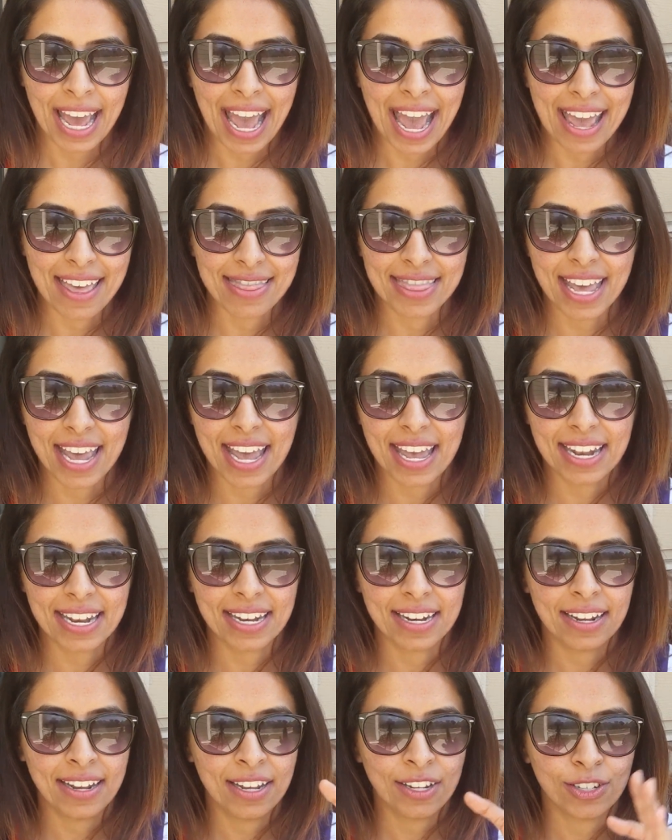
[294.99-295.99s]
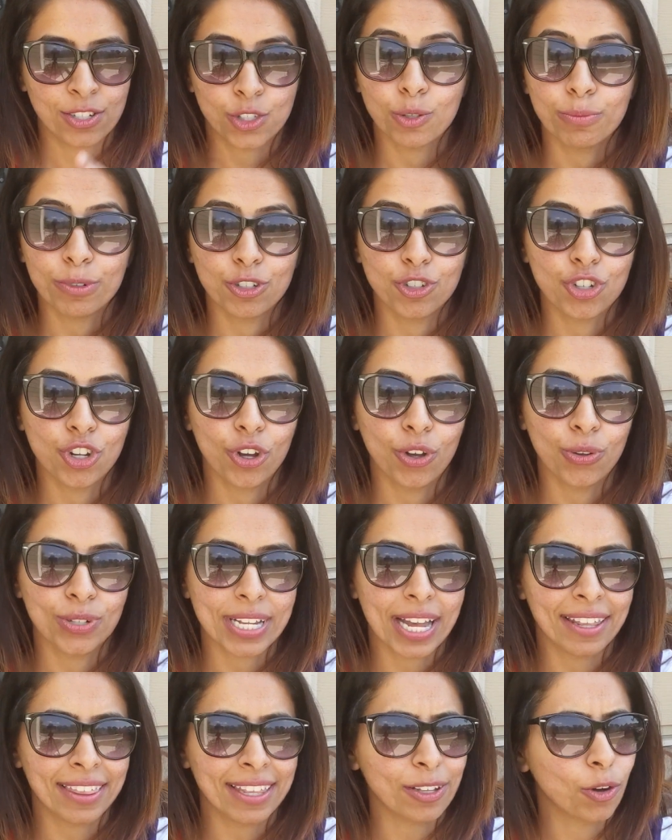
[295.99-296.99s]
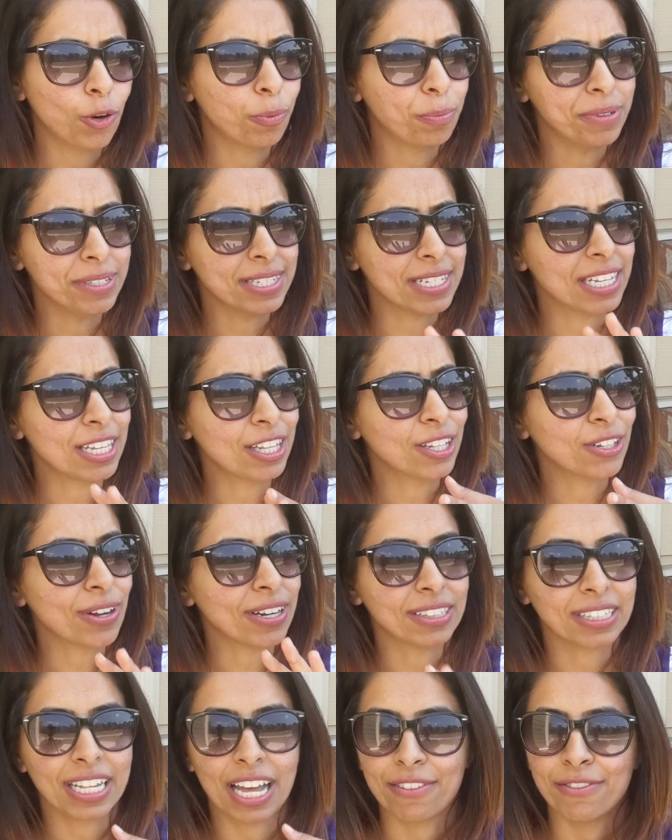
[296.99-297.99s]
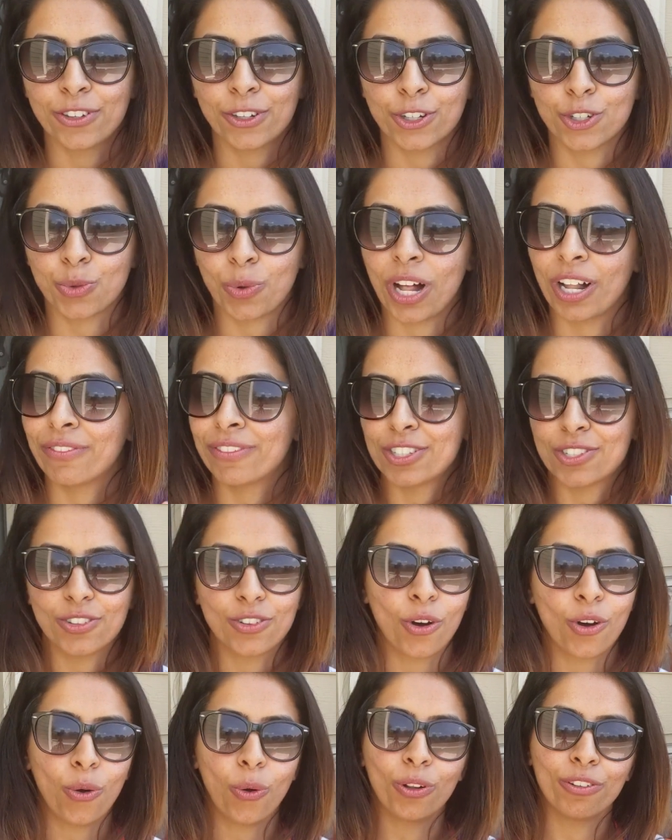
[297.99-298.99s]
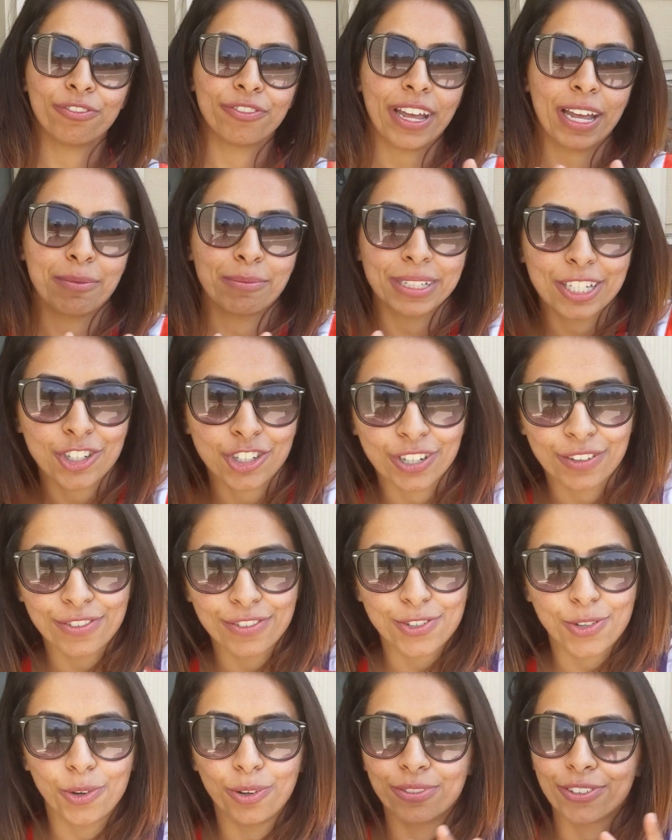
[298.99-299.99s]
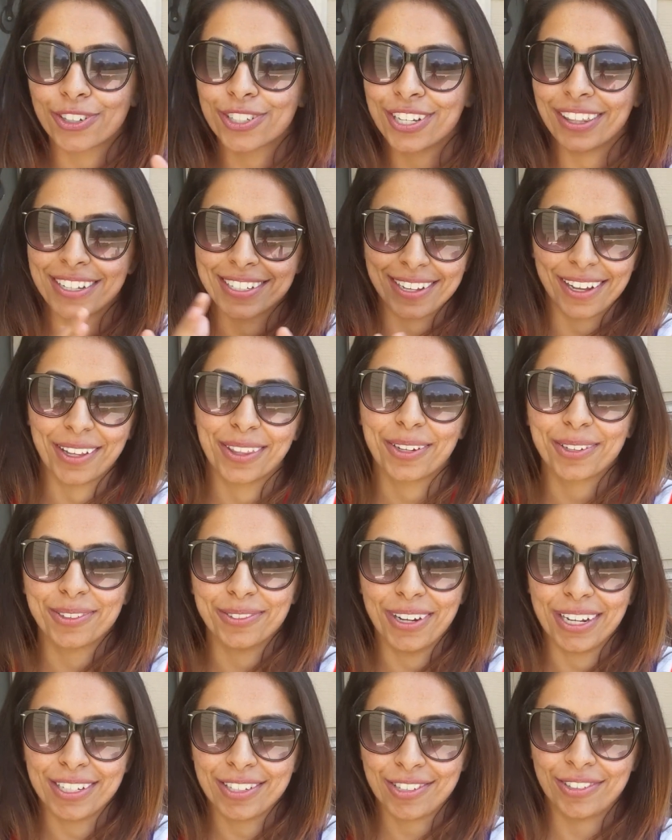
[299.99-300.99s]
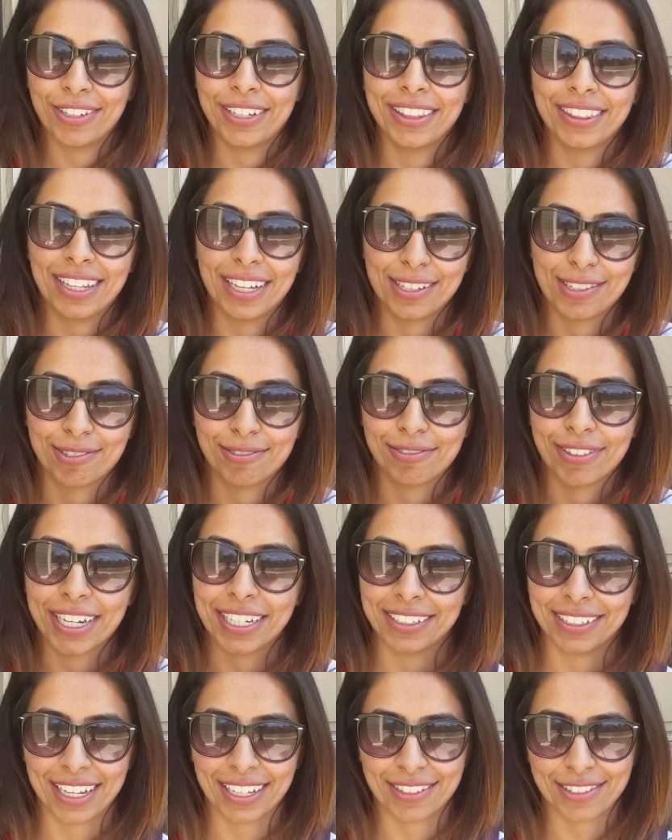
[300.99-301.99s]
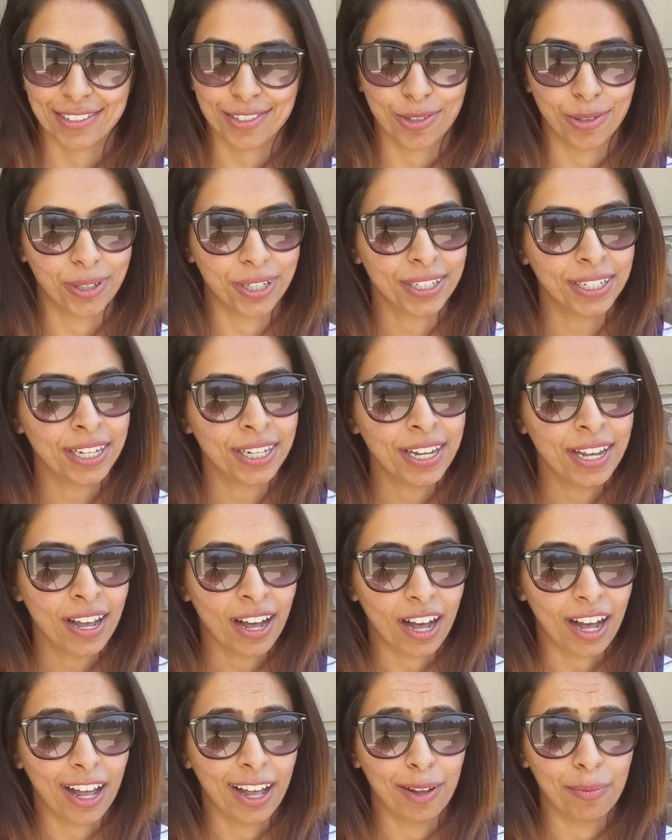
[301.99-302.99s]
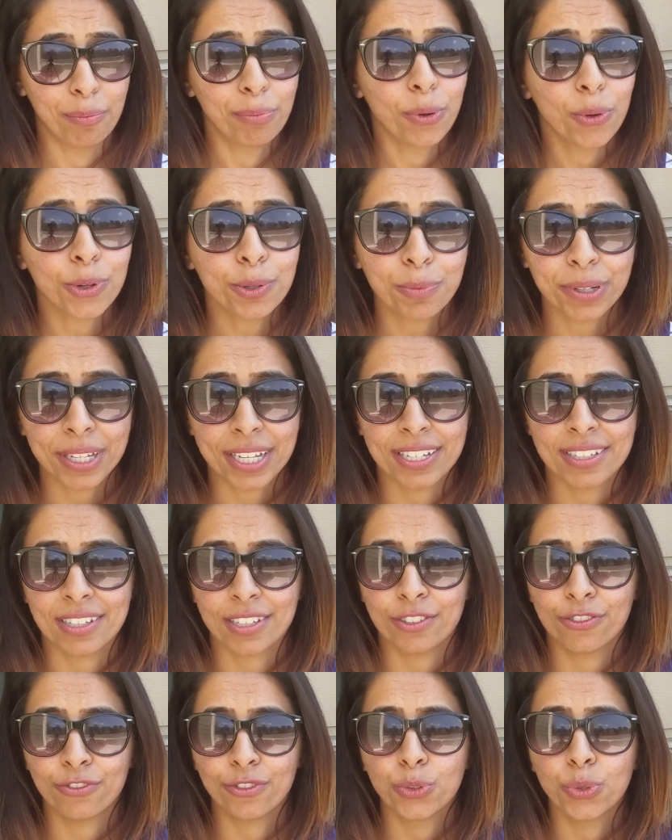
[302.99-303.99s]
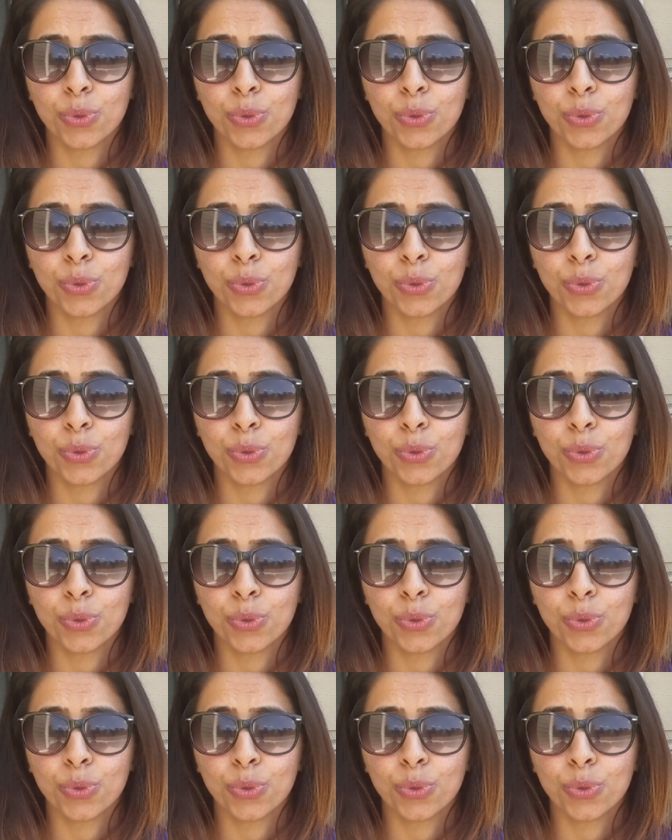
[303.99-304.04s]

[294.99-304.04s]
And then Summa Joes, I think, opens either at 11 or 12, and it's the whole family shifts over to this other restaurant that's right next door. Both places,